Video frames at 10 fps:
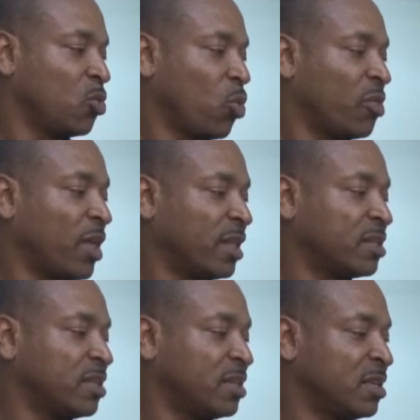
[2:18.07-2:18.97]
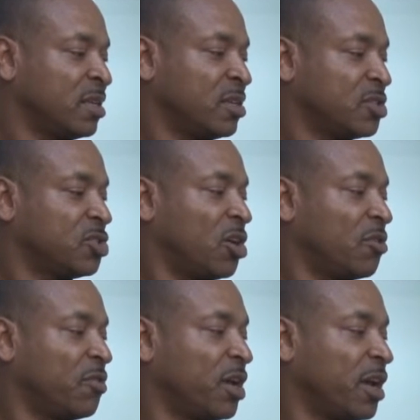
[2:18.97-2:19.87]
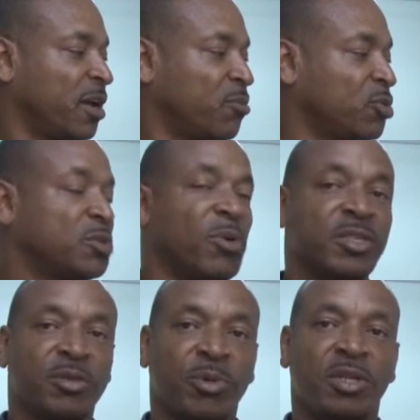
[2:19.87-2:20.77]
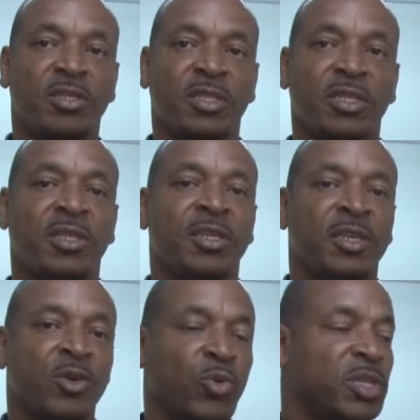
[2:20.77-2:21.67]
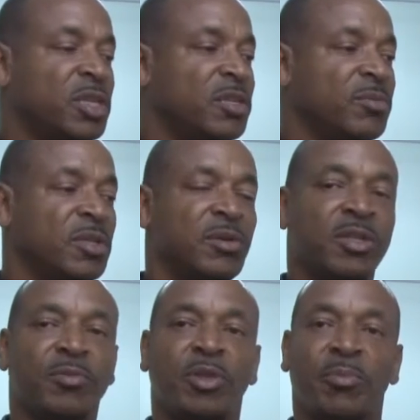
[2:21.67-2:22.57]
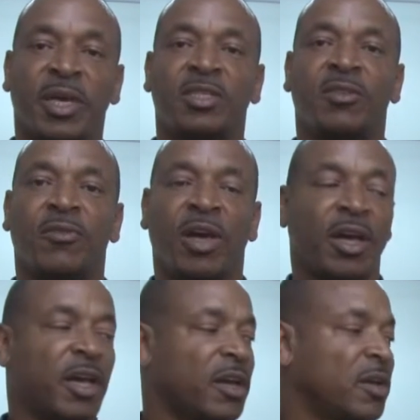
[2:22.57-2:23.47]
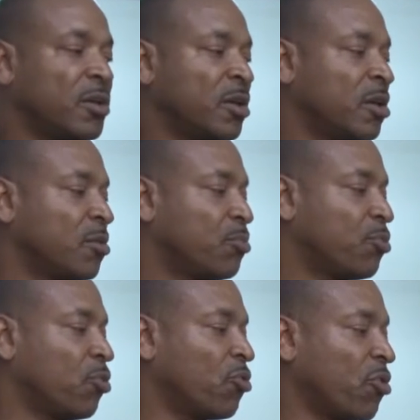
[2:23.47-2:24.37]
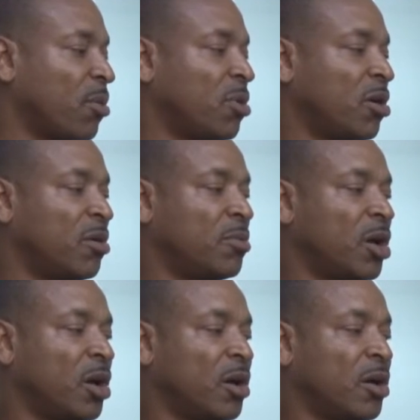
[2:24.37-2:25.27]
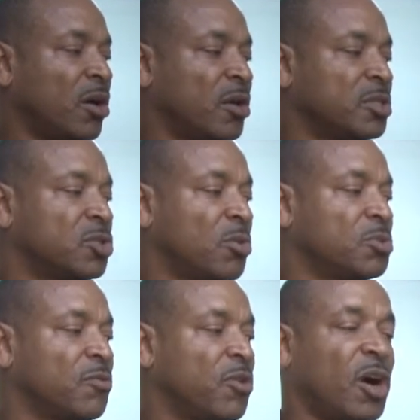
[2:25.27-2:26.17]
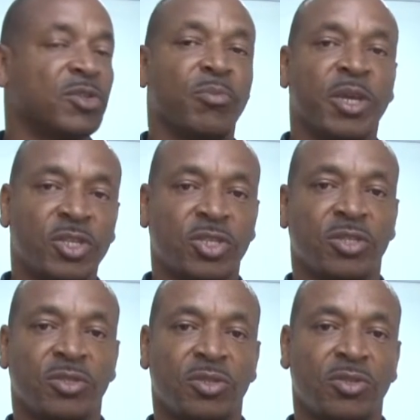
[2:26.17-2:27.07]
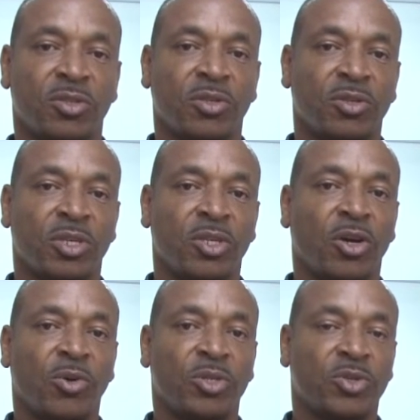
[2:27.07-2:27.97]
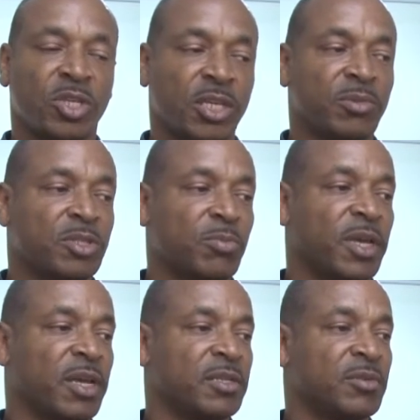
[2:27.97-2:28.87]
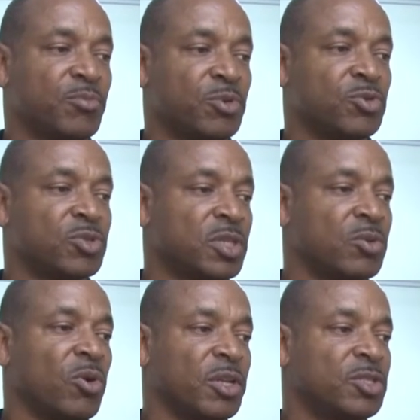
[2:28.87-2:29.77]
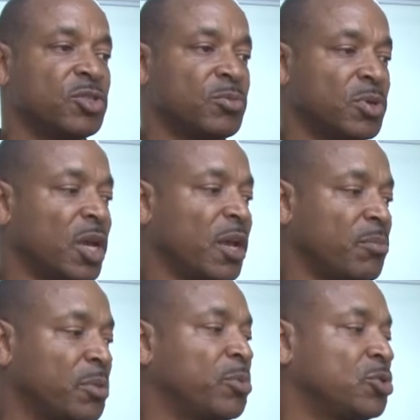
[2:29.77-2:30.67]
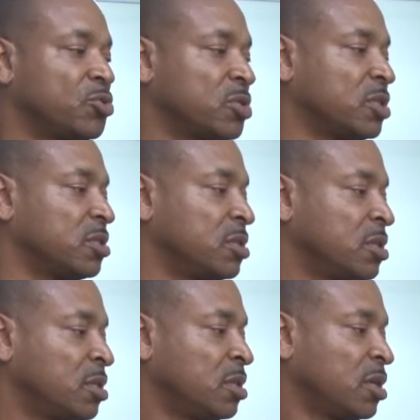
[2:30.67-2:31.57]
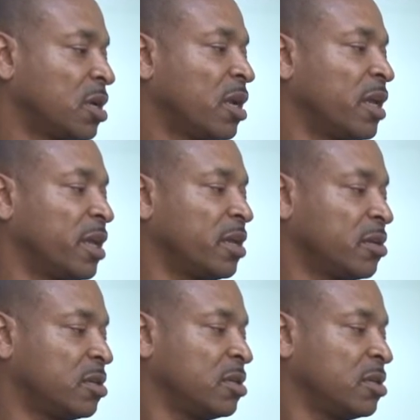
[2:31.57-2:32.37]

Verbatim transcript: with that sort of um, responsibility, we need the, the, the best uh, program of, uh, uh, in terms of automation, in order for us to keep this plant producing what it should um, be producing, clear